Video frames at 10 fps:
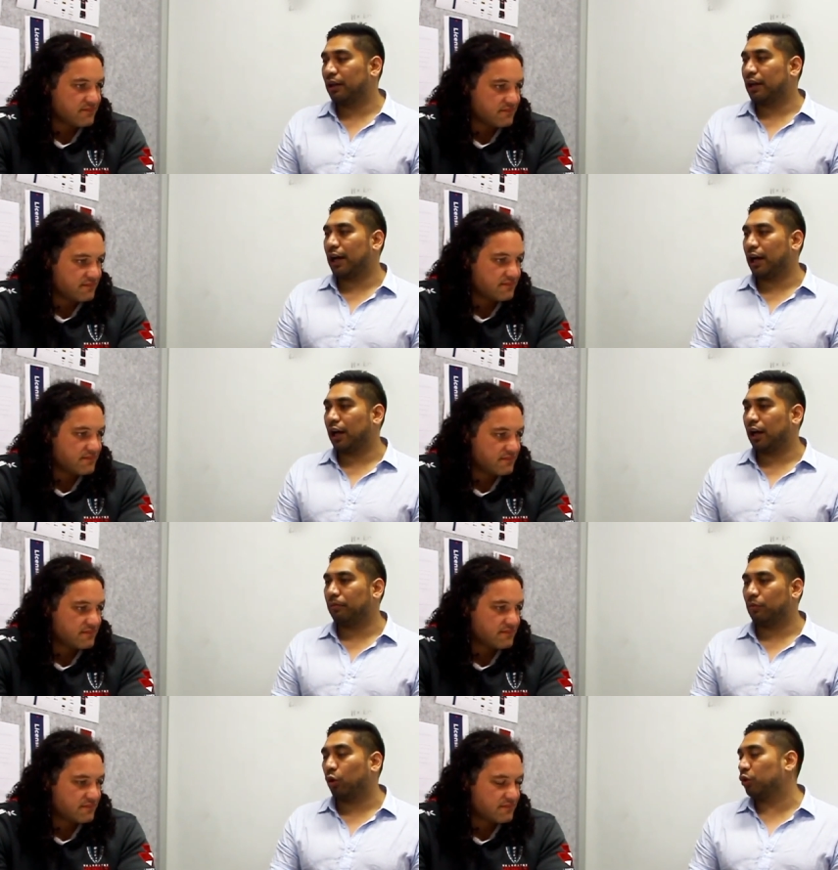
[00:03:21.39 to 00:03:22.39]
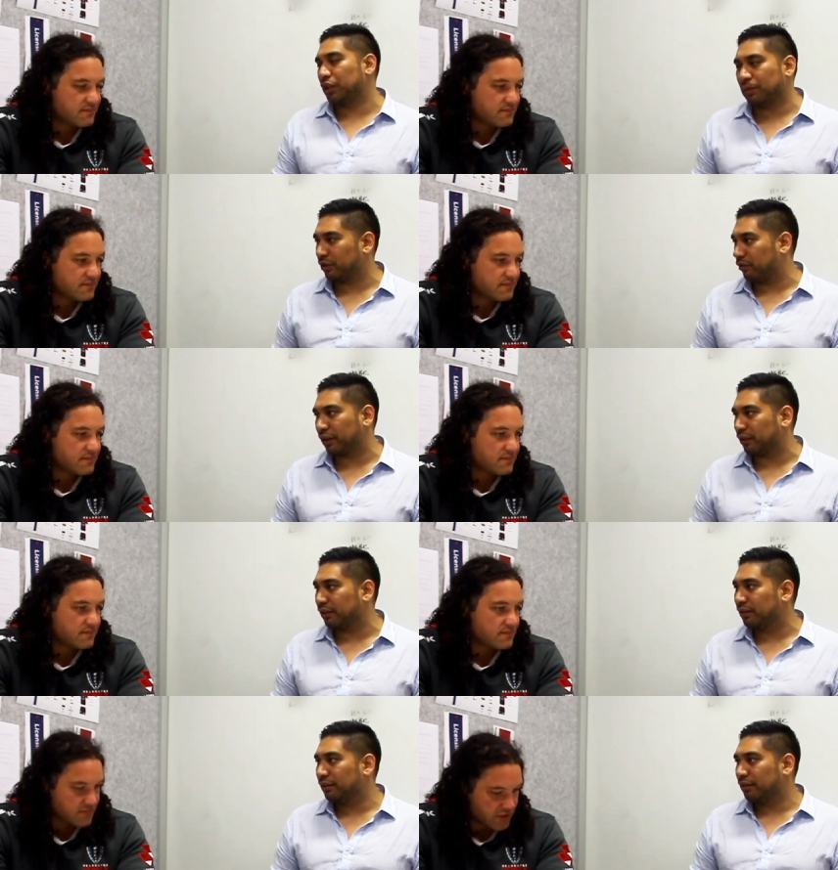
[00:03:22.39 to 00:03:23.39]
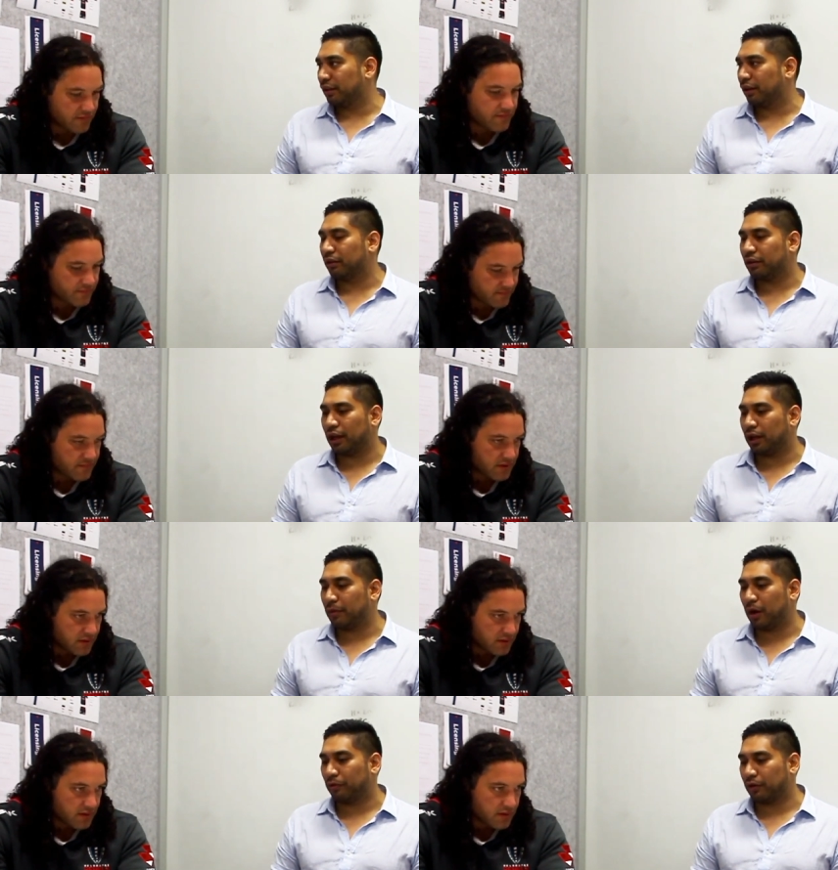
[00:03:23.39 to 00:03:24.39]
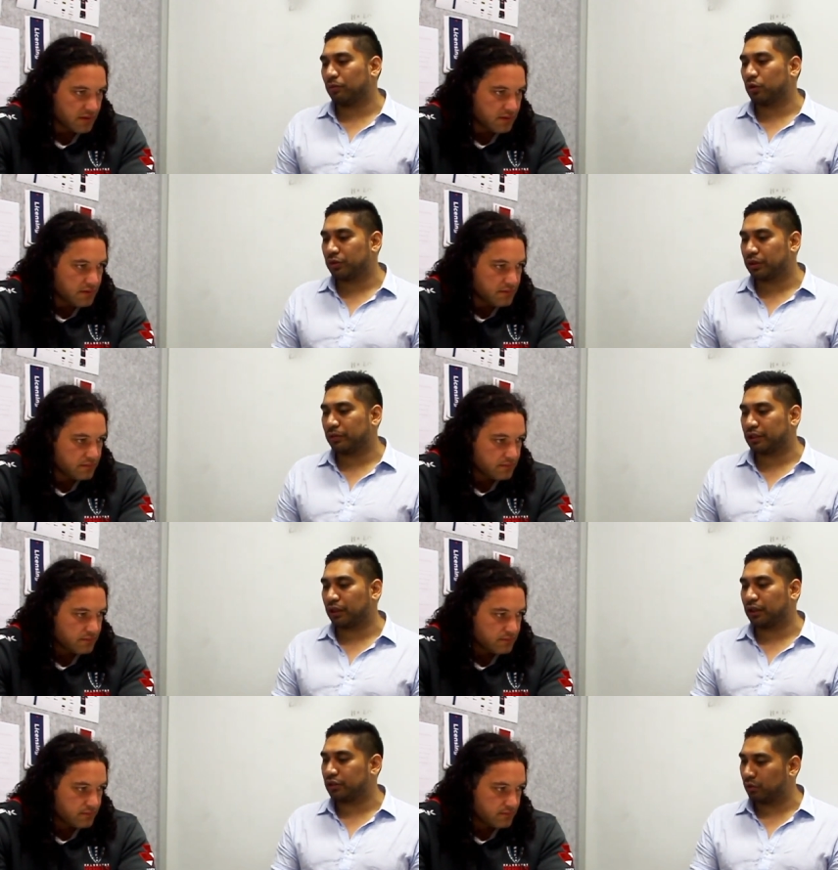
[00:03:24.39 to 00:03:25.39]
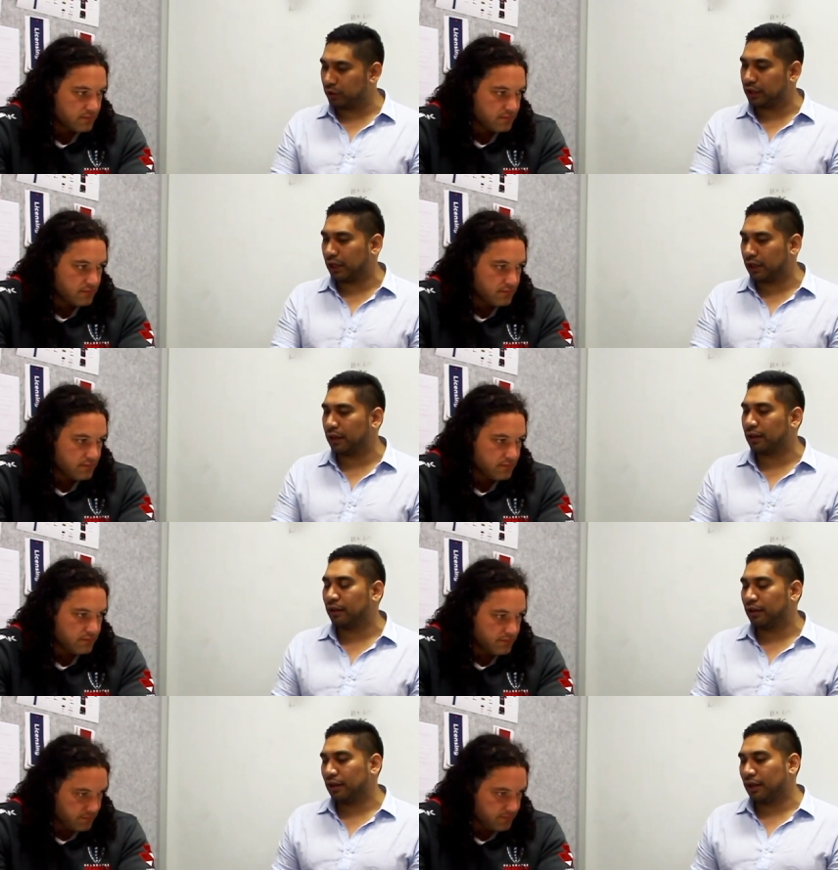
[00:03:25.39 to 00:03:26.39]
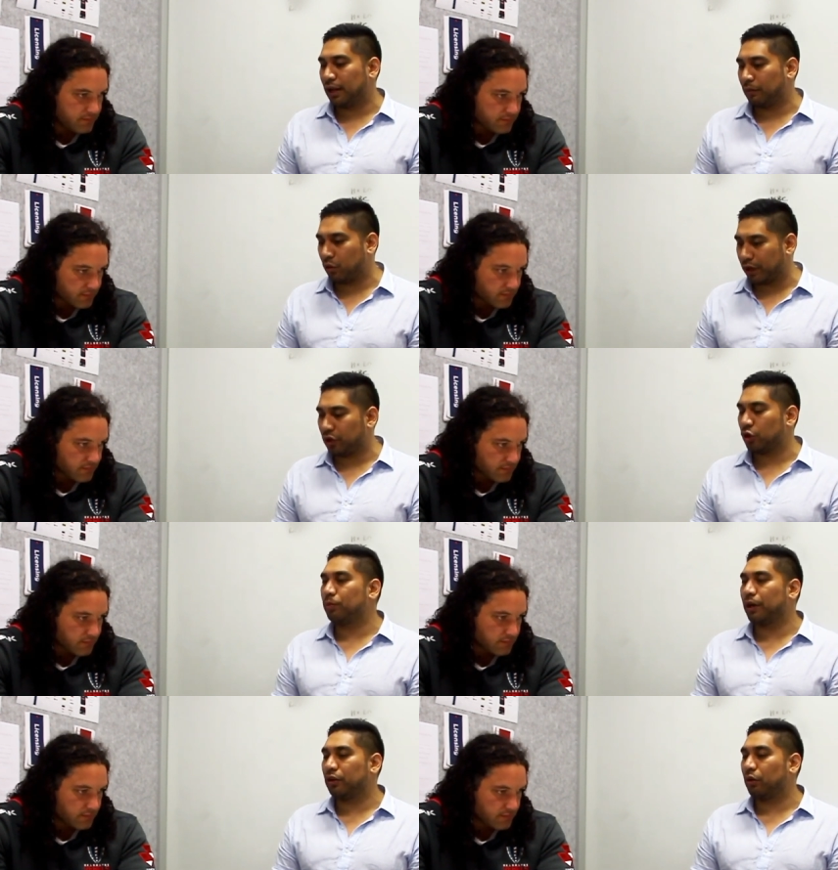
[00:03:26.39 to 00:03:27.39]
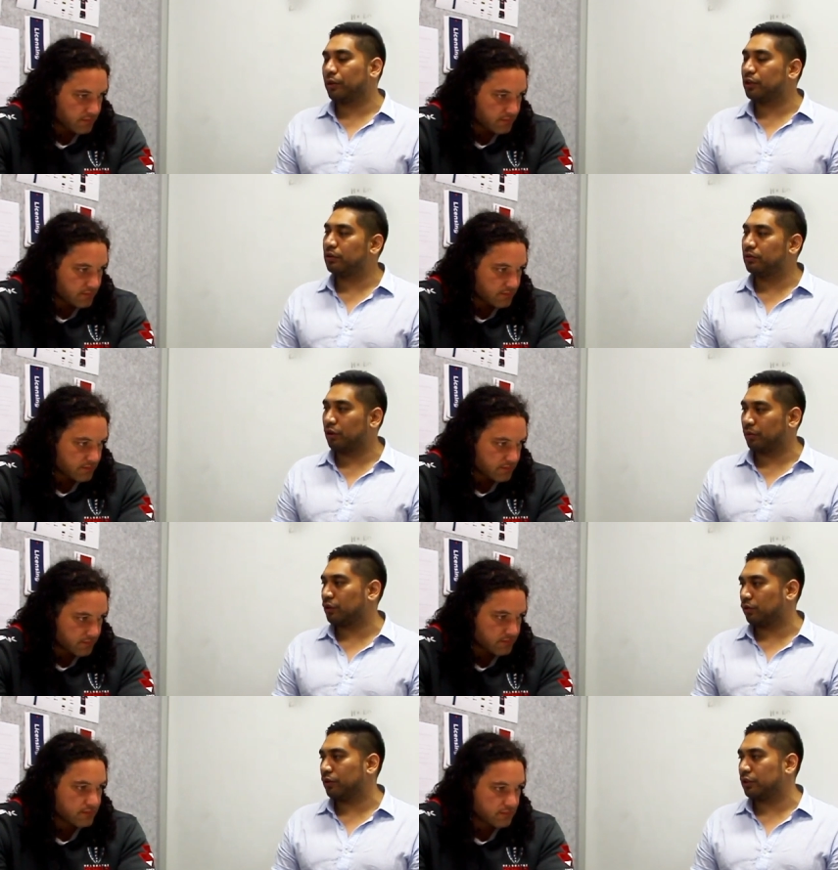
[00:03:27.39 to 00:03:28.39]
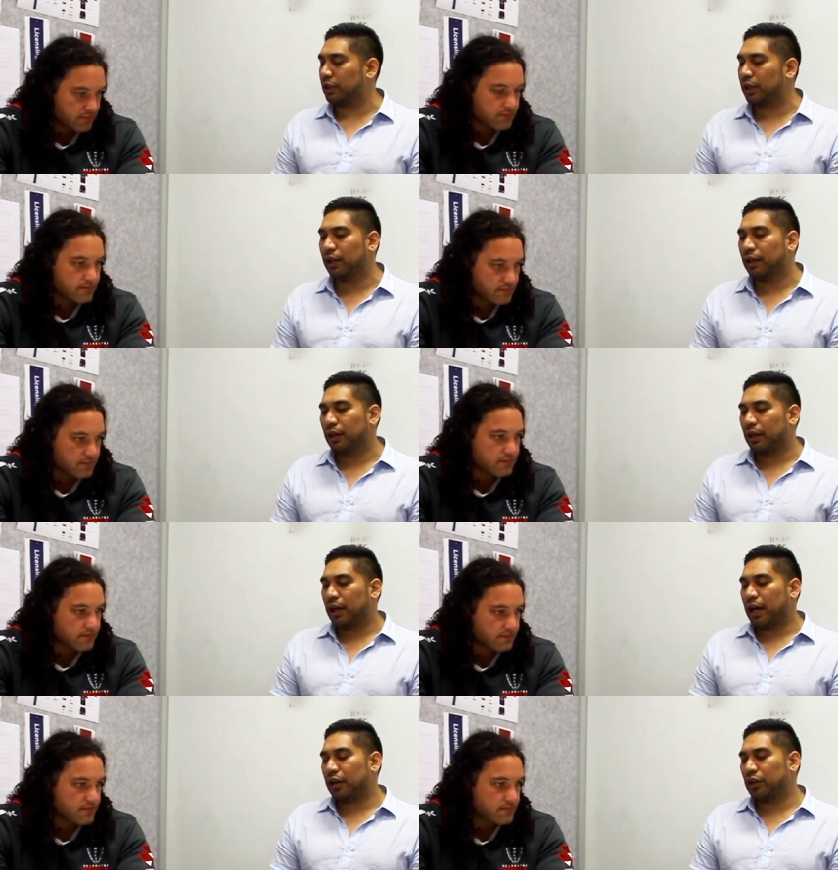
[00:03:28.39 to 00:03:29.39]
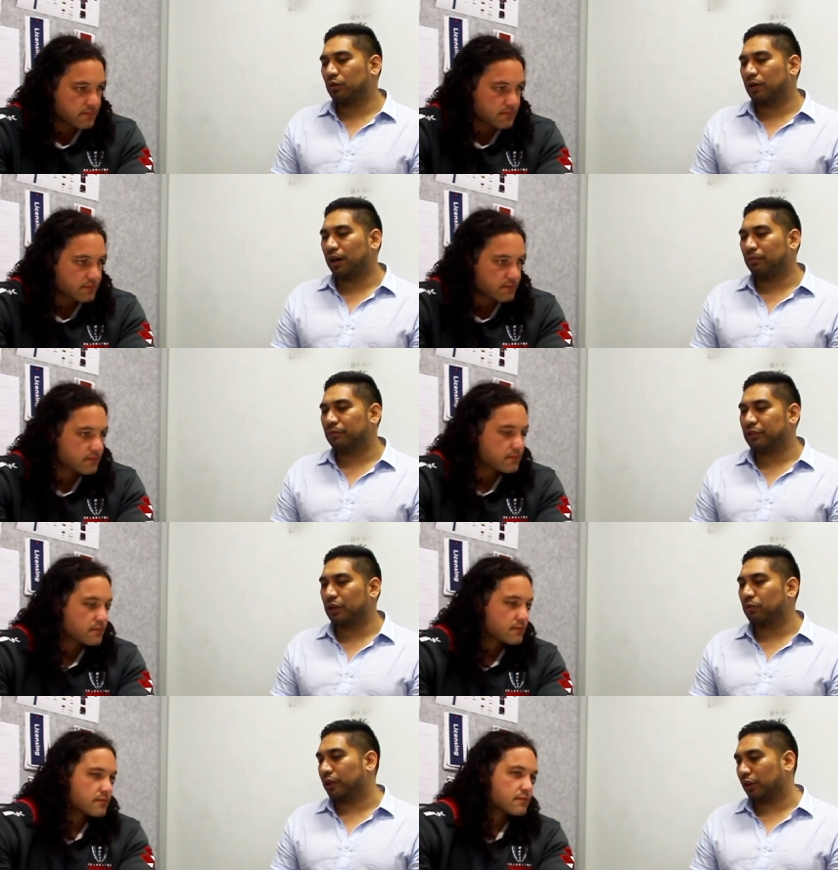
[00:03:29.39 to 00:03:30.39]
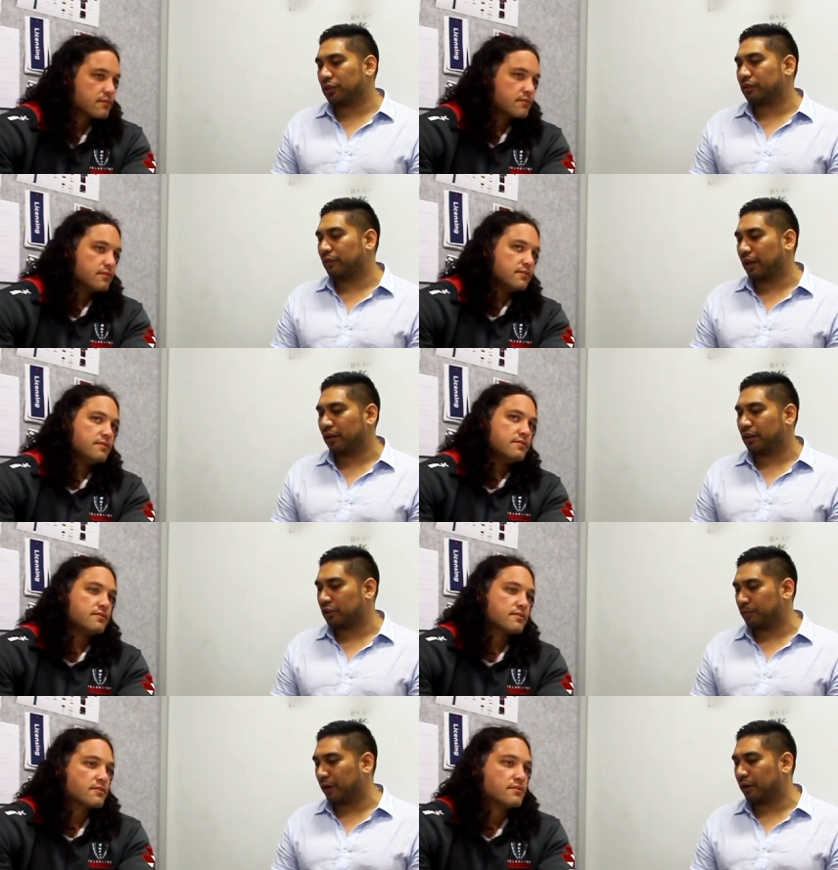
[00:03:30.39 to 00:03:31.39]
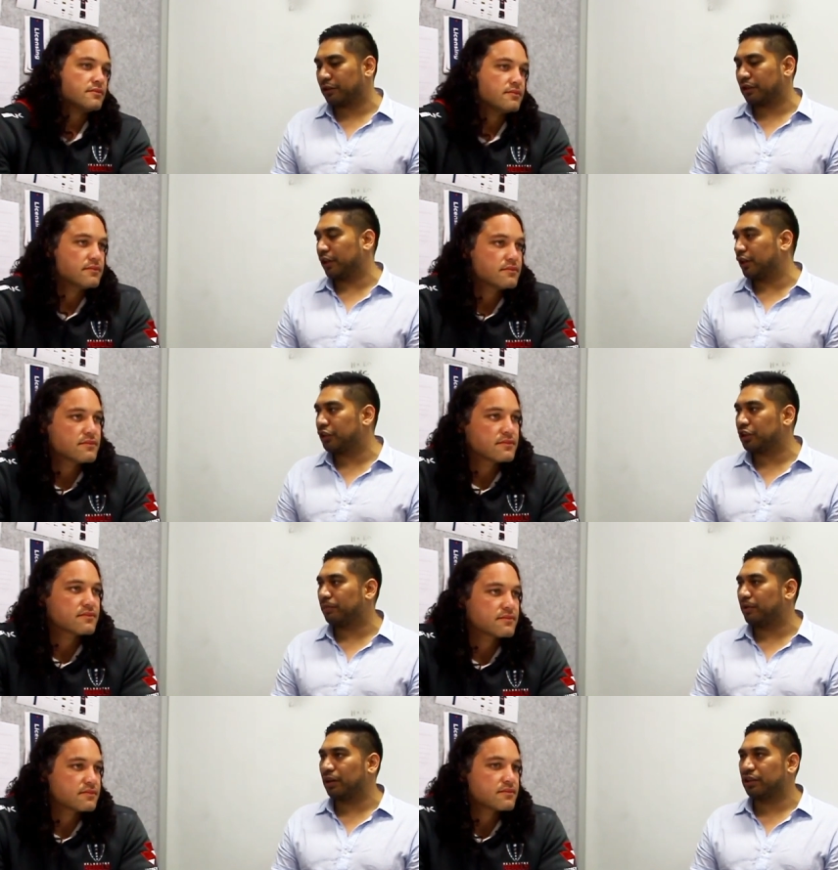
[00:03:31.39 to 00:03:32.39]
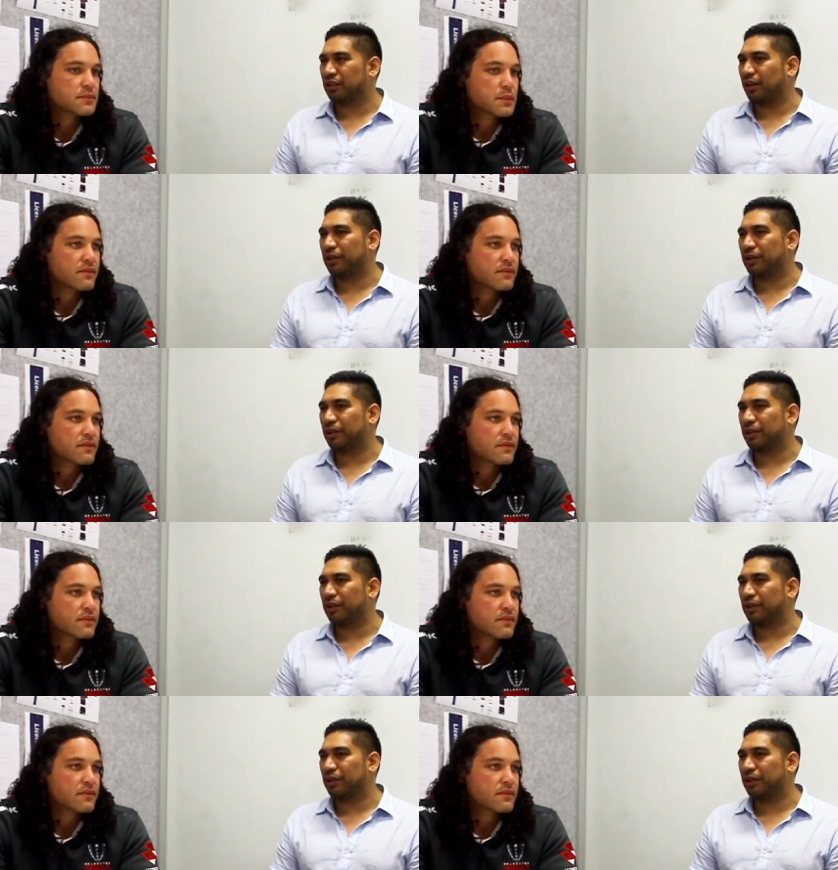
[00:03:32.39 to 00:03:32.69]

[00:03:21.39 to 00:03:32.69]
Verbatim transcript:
Speaker 1: Mm. Um, all teams are affected. Yep. You know, uh, Melbourne Rebels in particular, so Will Genia, um, Quade Cooper, not with the not with the squad this year. Mm. How do you um, deal with the loss of that experience and leadership? And